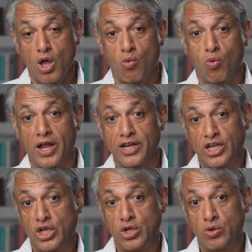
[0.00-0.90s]
what
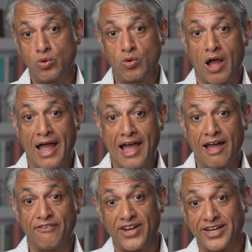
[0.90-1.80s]
you
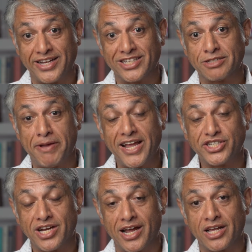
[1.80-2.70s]
have in each
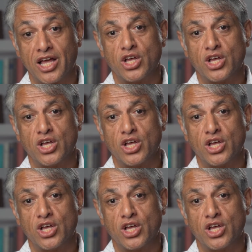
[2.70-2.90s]
paycheck